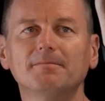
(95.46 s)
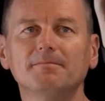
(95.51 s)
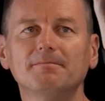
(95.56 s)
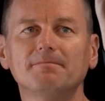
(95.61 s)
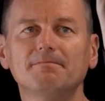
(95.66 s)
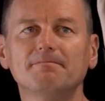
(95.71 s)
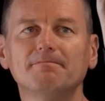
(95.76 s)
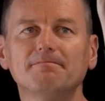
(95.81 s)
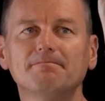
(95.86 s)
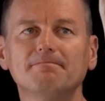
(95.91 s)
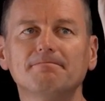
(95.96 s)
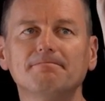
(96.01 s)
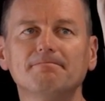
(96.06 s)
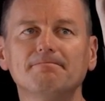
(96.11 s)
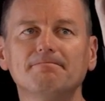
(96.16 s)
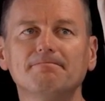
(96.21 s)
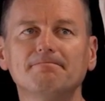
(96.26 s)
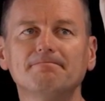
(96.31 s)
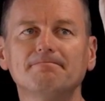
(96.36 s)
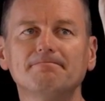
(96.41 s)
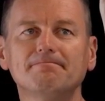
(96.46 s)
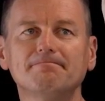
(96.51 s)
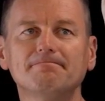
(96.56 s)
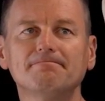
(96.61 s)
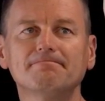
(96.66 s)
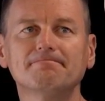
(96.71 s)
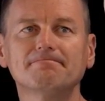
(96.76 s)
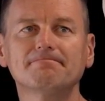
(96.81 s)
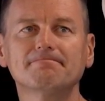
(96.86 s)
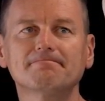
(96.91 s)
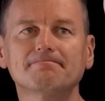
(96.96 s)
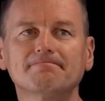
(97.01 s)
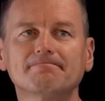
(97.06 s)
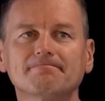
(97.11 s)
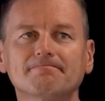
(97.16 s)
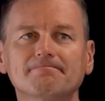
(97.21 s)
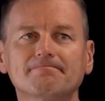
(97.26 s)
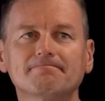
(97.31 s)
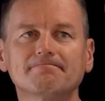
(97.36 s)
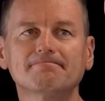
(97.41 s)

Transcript: Nothing is said.